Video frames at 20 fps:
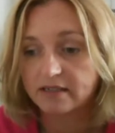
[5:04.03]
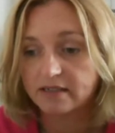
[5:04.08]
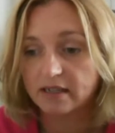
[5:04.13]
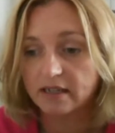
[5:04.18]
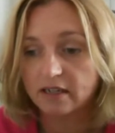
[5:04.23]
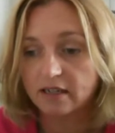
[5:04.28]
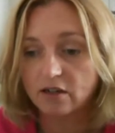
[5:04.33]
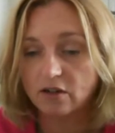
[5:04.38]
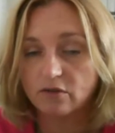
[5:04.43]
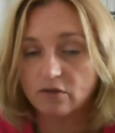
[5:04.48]

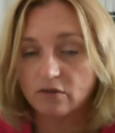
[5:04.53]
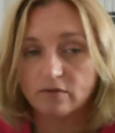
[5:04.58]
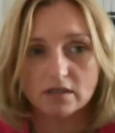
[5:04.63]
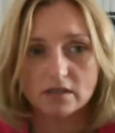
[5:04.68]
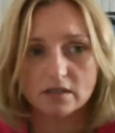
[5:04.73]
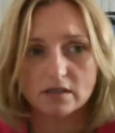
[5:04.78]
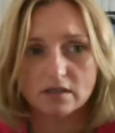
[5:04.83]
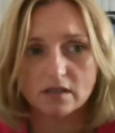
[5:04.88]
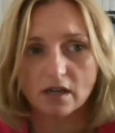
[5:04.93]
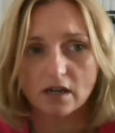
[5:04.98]
Maxine, who
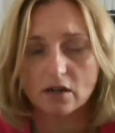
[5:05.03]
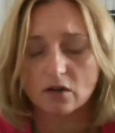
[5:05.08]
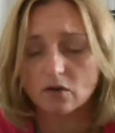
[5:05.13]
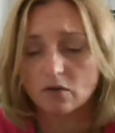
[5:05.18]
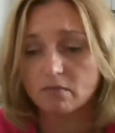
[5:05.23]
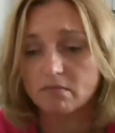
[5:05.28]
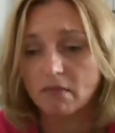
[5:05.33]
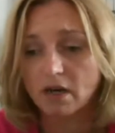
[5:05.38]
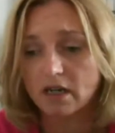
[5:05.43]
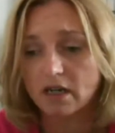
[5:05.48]
runs a
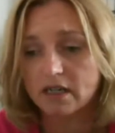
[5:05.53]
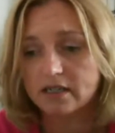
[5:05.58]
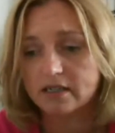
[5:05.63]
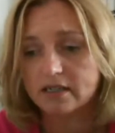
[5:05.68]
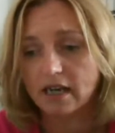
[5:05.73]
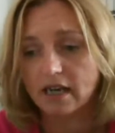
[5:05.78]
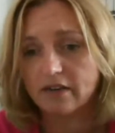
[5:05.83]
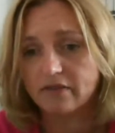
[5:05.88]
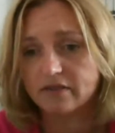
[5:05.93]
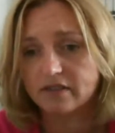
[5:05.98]
site called
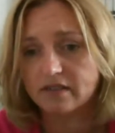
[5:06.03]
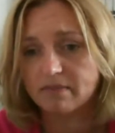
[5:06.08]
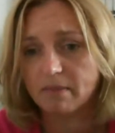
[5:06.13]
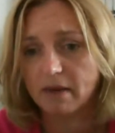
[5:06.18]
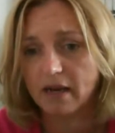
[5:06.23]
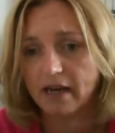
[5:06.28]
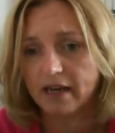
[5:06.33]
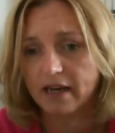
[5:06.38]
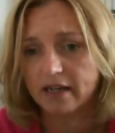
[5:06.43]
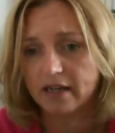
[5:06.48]
Money Saver
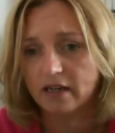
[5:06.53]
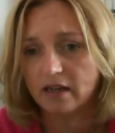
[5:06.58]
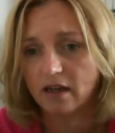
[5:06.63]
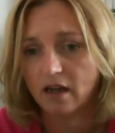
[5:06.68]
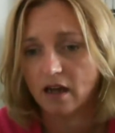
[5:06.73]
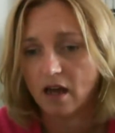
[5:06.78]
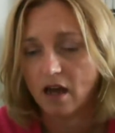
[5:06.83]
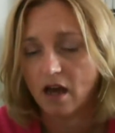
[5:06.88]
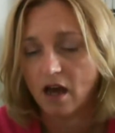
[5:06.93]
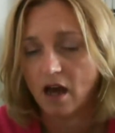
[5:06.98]

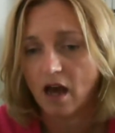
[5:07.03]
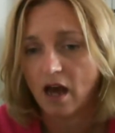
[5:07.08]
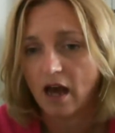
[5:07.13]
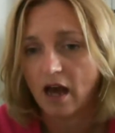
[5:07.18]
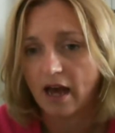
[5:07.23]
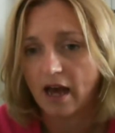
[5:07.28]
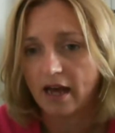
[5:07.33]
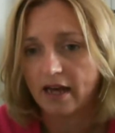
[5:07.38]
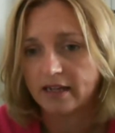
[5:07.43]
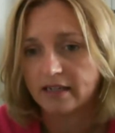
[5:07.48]
Spain,
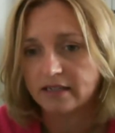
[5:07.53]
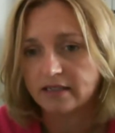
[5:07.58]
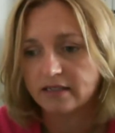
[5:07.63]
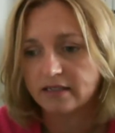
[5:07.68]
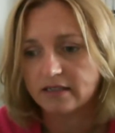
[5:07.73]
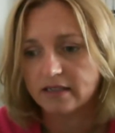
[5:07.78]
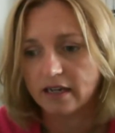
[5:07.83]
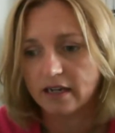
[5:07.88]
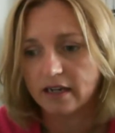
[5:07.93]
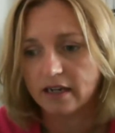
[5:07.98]

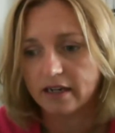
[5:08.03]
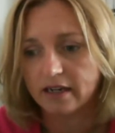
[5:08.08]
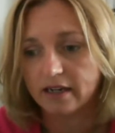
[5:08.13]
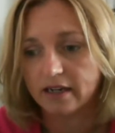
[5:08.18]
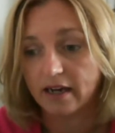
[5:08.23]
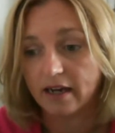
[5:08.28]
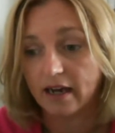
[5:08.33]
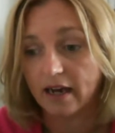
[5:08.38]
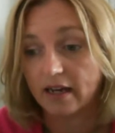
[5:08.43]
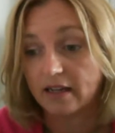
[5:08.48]
and
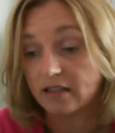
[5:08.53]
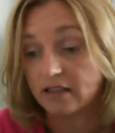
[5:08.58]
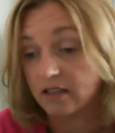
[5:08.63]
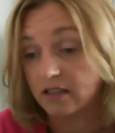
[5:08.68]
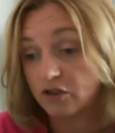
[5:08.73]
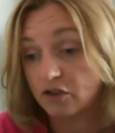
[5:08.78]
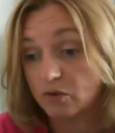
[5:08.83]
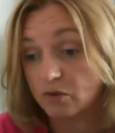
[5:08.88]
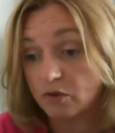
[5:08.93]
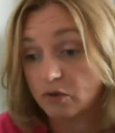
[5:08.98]

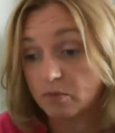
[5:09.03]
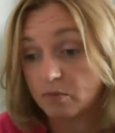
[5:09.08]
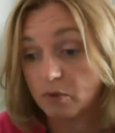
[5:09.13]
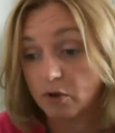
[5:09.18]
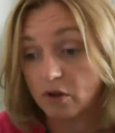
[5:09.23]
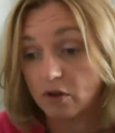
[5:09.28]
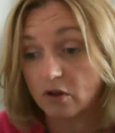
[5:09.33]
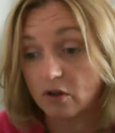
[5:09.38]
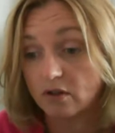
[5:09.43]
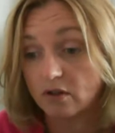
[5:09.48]
I just
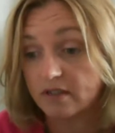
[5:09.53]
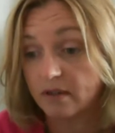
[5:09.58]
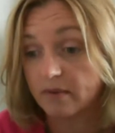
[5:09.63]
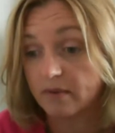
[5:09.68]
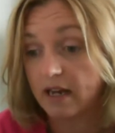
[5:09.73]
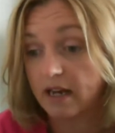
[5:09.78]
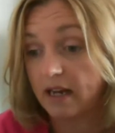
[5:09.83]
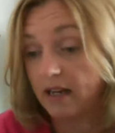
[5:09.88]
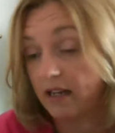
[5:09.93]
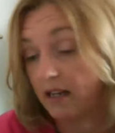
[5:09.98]
was put in
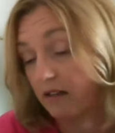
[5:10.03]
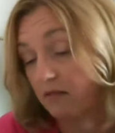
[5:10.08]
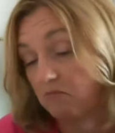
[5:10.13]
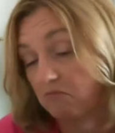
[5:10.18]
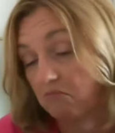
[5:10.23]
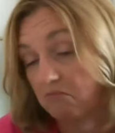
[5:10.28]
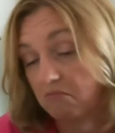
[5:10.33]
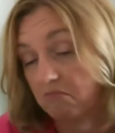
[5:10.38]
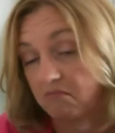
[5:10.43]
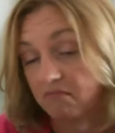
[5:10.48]
contact with Ali,
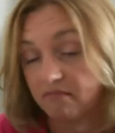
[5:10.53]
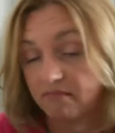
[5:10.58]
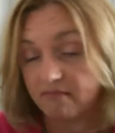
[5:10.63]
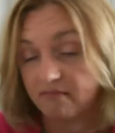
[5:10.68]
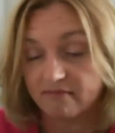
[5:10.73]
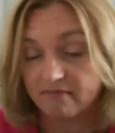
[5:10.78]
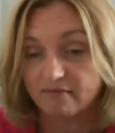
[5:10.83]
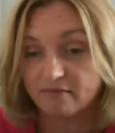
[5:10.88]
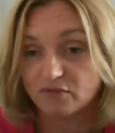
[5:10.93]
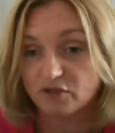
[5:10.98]
and
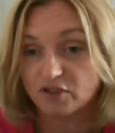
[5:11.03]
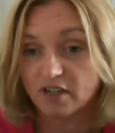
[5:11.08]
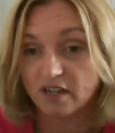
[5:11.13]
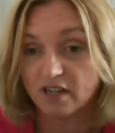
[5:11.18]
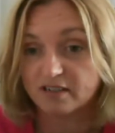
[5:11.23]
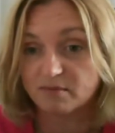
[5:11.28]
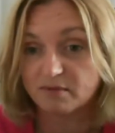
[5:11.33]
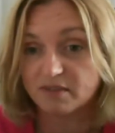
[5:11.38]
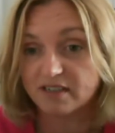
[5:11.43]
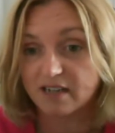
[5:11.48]

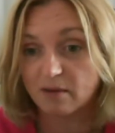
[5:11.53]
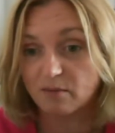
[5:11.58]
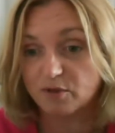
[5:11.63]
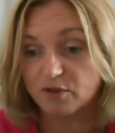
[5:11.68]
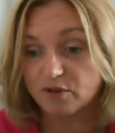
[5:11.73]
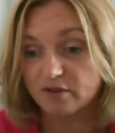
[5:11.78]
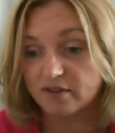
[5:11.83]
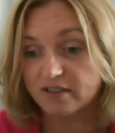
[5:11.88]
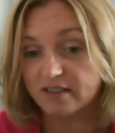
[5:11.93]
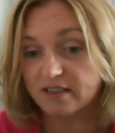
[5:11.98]
she asked me to
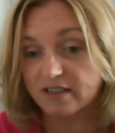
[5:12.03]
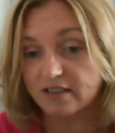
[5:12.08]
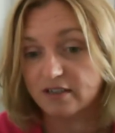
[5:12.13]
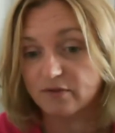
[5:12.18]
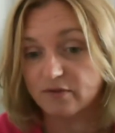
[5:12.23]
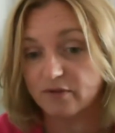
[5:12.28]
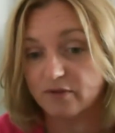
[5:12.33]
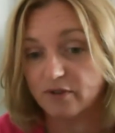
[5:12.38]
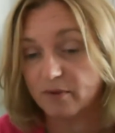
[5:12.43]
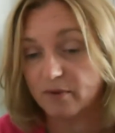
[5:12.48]
come and do this
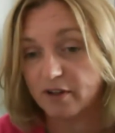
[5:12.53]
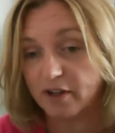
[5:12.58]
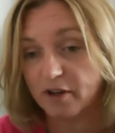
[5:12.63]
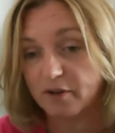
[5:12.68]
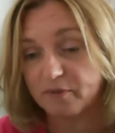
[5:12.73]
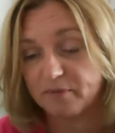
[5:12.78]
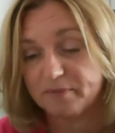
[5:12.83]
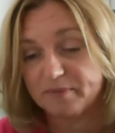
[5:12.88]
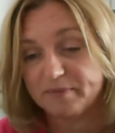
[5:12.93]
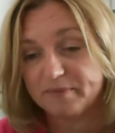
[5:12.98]
interview with
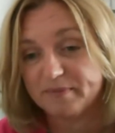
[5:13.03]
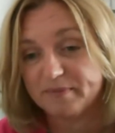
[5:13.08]
you.